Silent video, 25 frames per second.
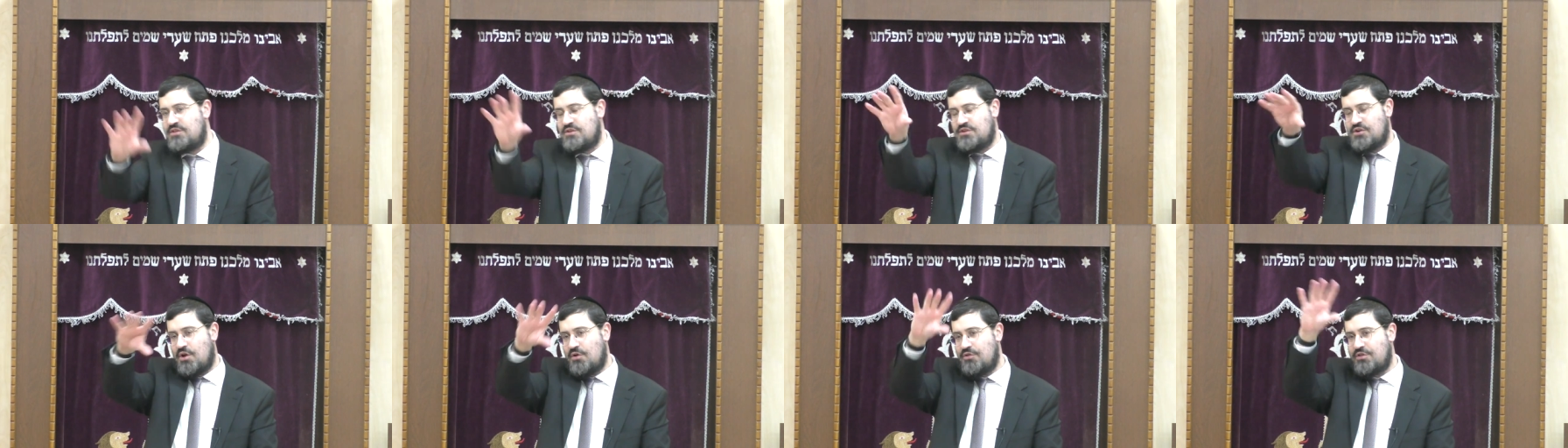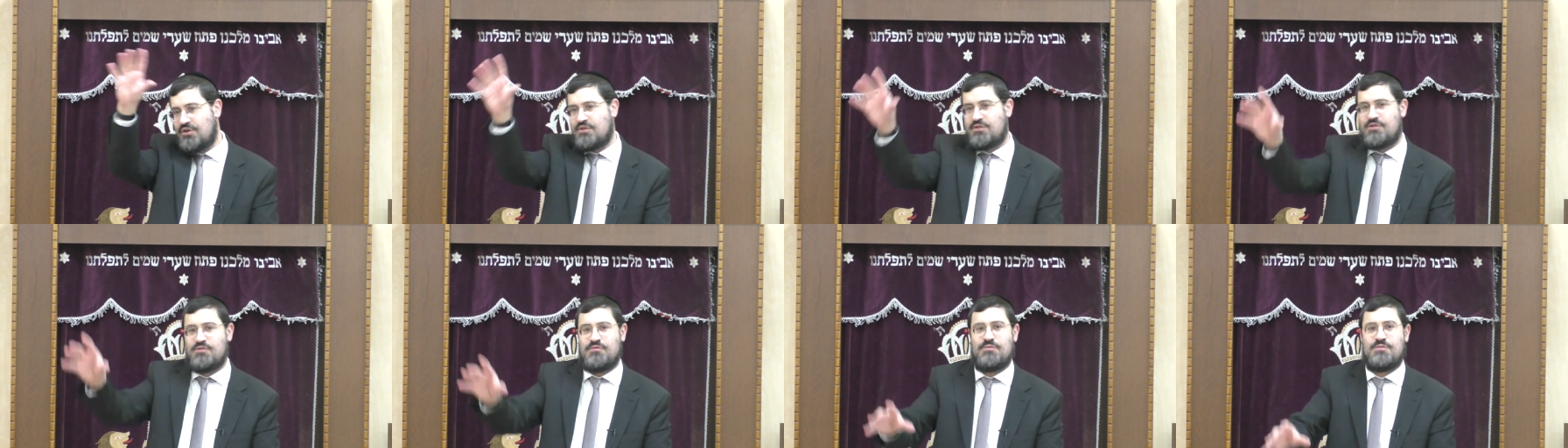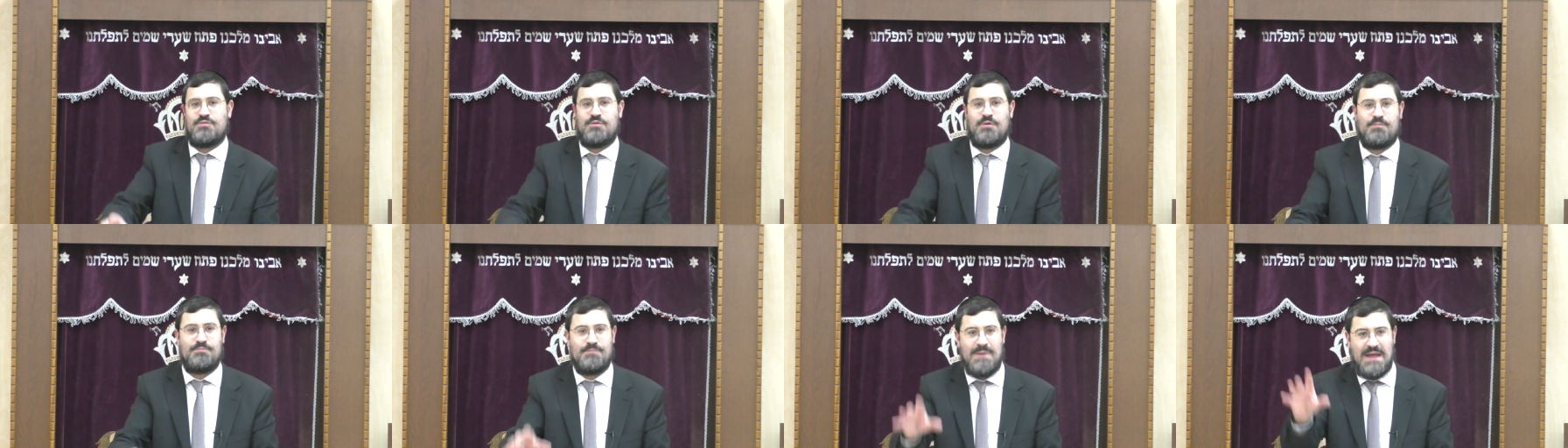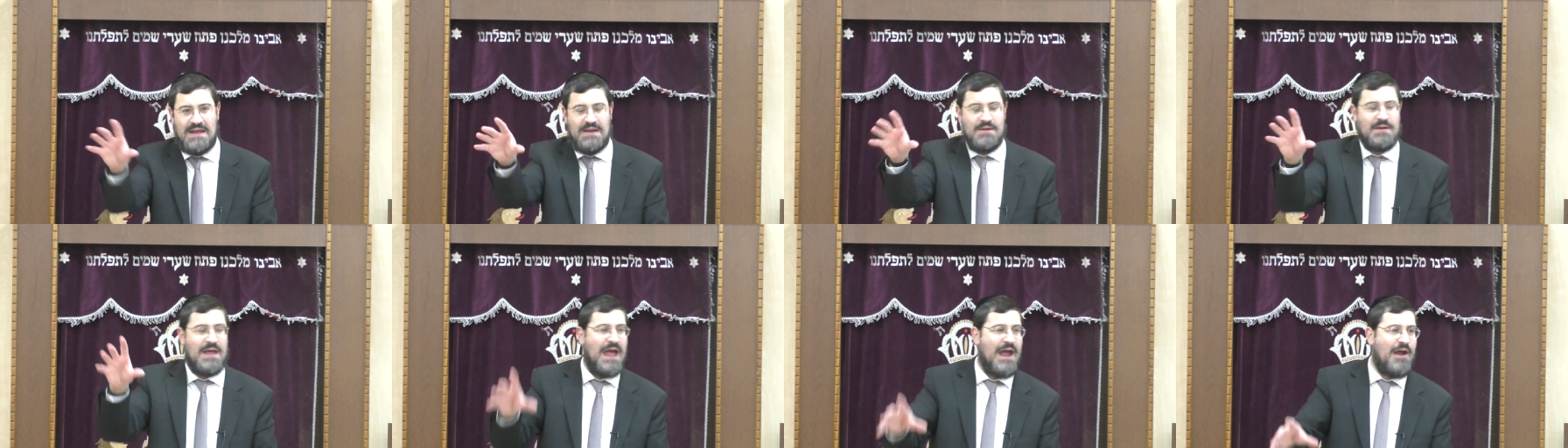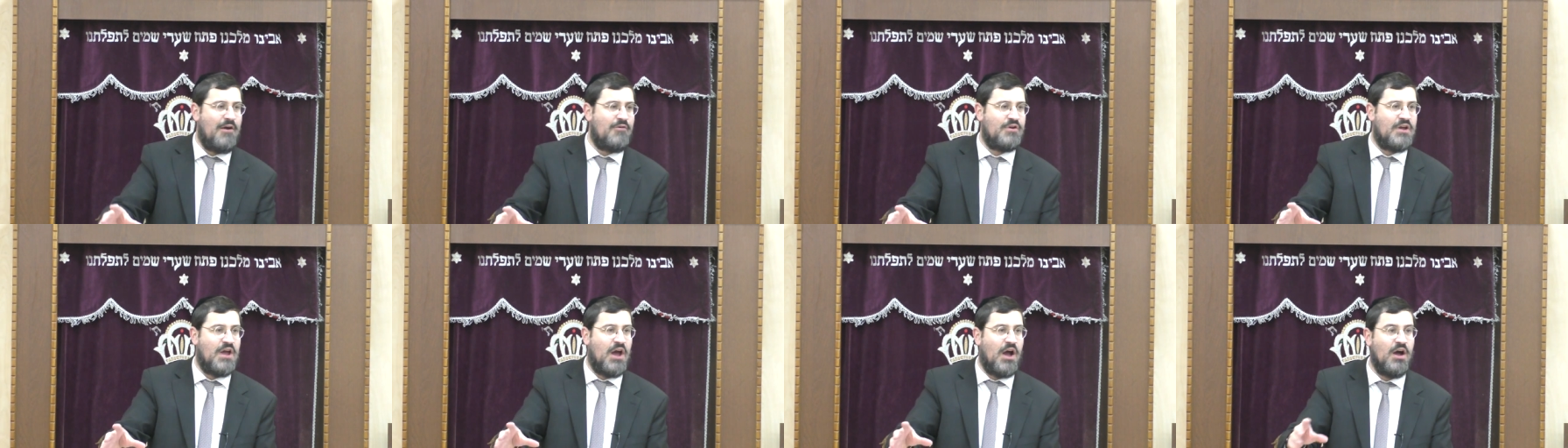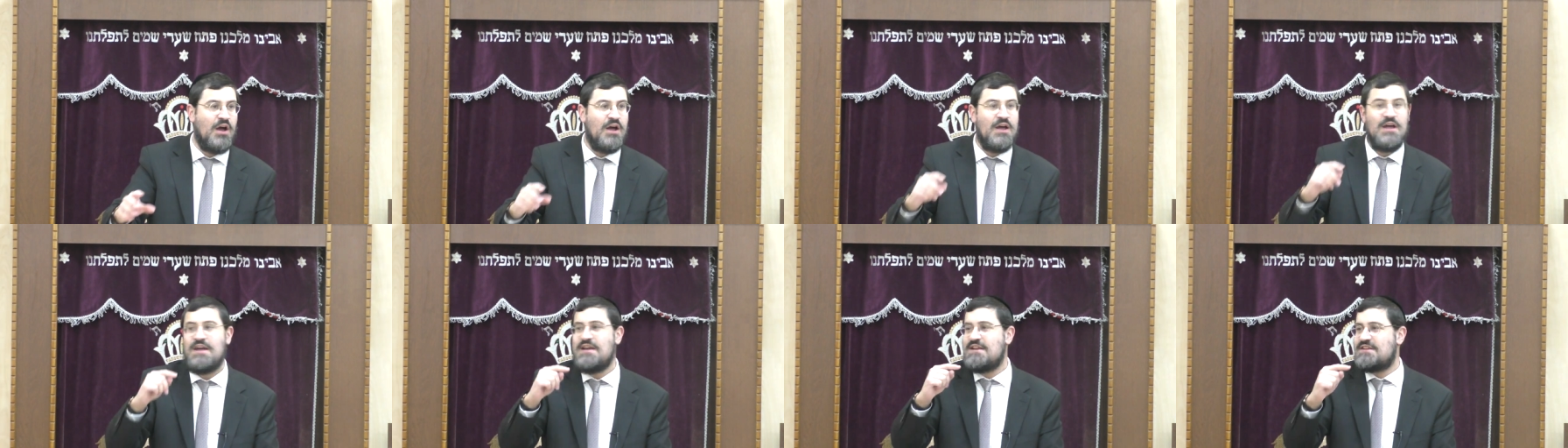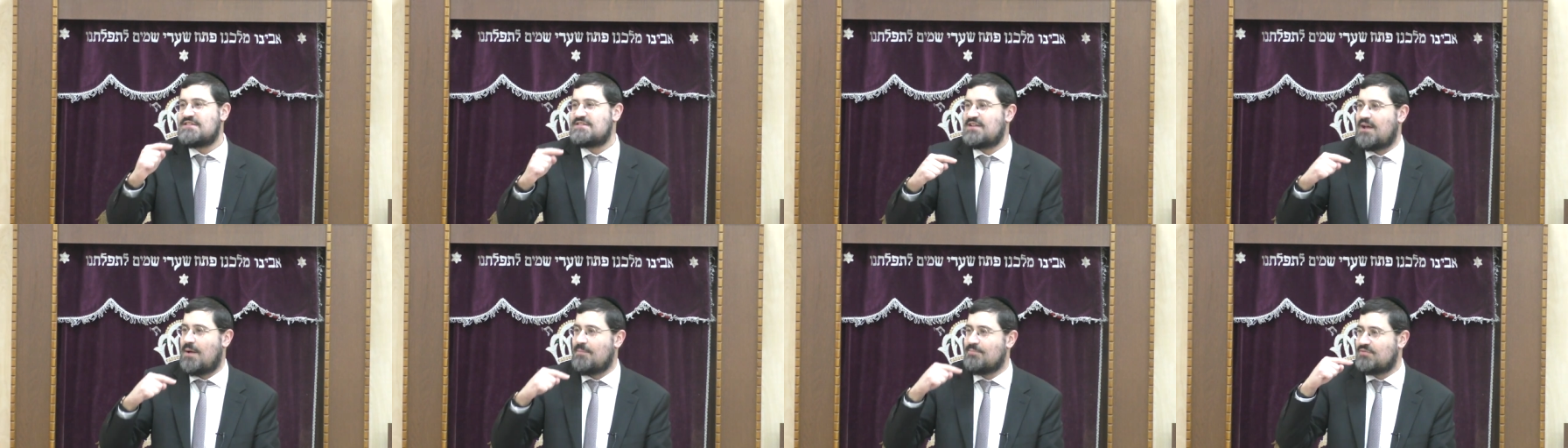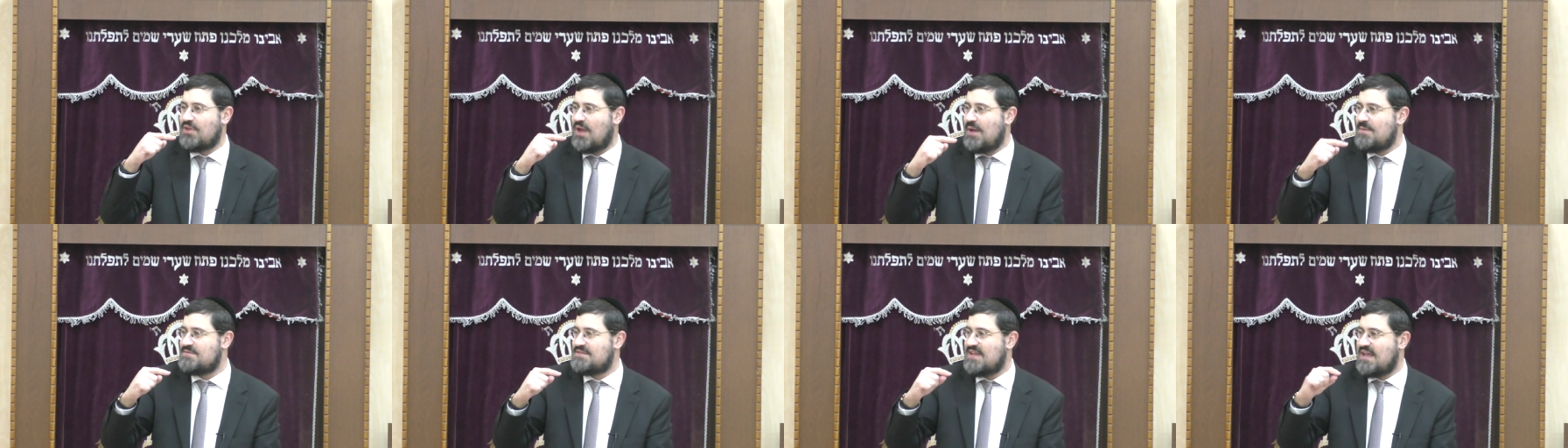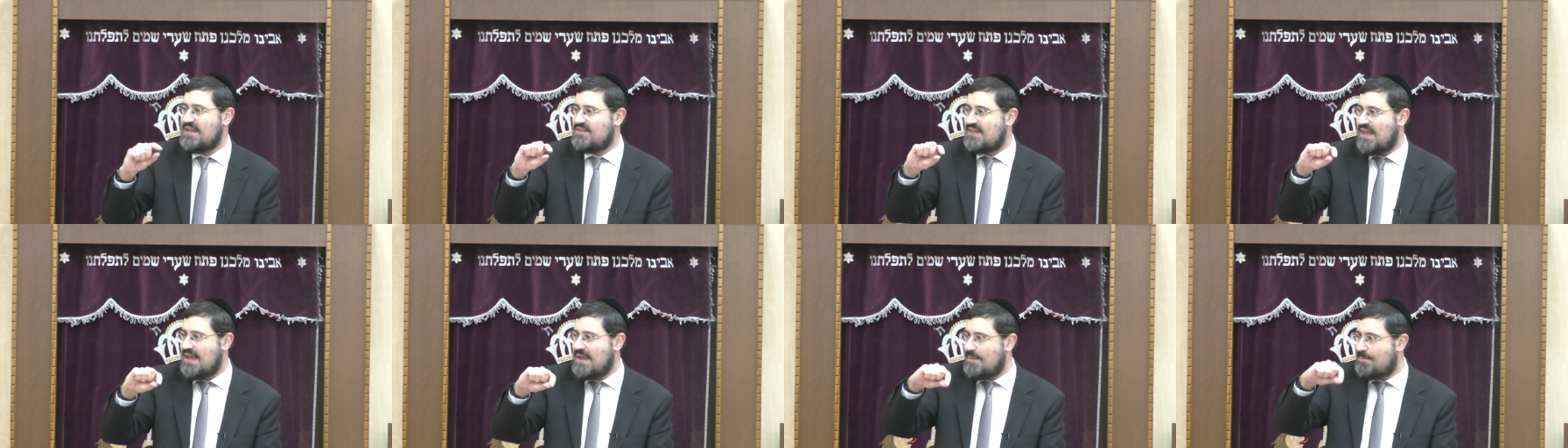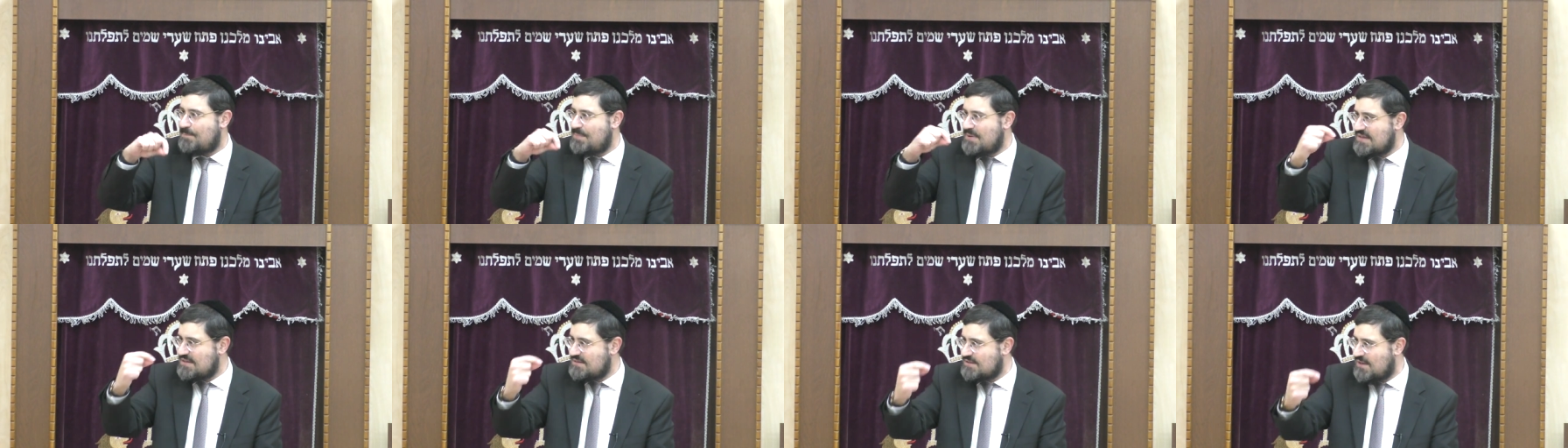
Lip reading: you know, the main area, sometimes they take